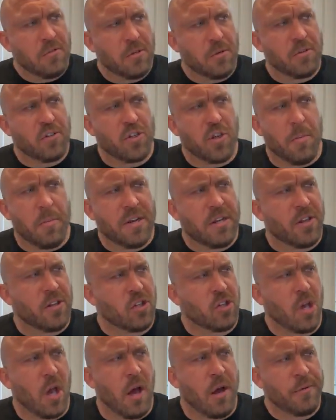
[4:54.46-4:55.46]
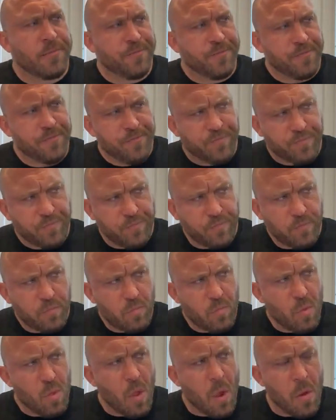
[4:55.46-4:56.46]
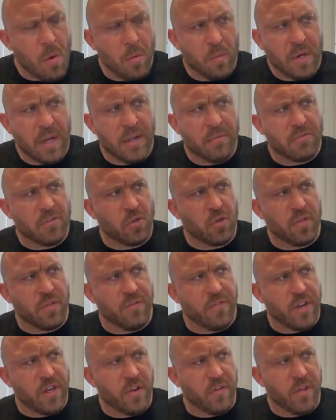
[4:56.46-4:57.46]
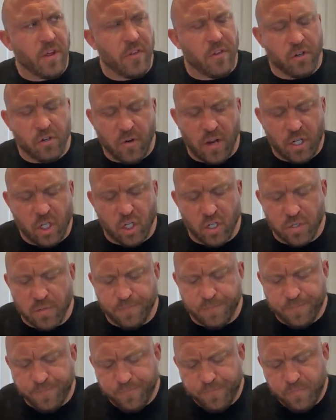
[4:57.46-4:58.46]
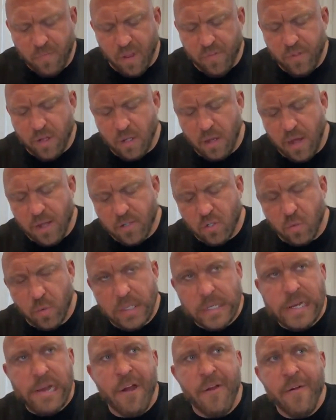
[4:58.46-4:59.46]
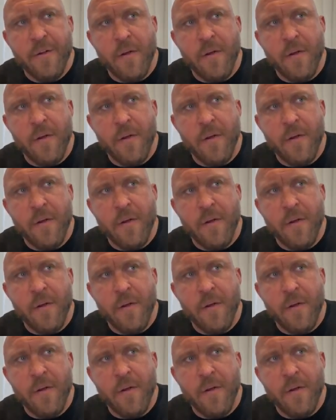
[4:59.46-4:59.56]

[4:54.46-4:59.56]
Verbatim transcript: There was somebody that saw when I was doing the video the other direction, I think last week.